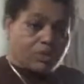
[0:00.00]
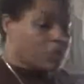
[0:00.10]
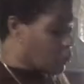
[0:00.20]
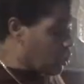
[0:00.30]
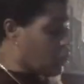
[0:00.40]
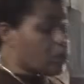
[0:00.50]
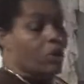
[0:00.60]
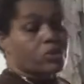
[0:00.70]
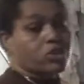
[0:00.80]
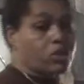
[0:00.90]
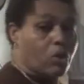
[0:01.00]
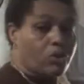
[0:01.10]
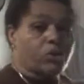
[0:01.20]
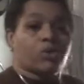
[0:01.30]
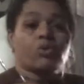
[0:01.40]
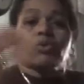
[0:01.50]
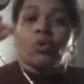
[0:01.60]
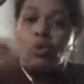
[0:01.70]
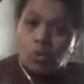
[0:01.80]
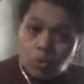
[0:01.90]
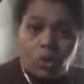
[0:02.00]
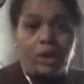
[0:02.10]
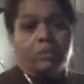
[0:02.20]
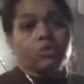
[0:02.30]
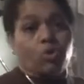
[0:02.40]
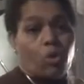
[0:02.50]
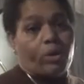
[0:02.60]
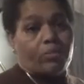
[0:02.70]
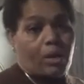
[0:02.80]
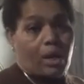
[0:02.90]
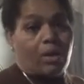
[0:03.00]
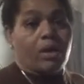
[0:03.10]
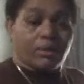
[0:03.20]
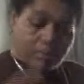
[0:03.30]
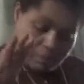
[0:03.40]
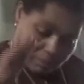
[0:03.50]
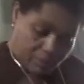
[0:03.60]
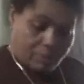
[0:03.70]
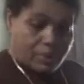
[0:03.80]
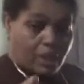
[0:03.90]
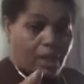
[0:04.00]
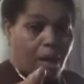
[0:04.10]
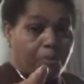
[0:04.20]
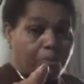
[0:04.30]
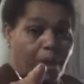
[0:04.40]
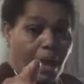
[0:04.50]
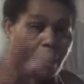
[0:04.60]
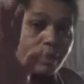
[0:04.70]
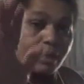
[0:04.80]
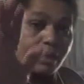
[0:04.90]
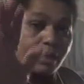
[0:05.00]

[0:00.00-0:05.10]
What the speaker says: Your girl gonna show you what I'm talking about, and I'll be back.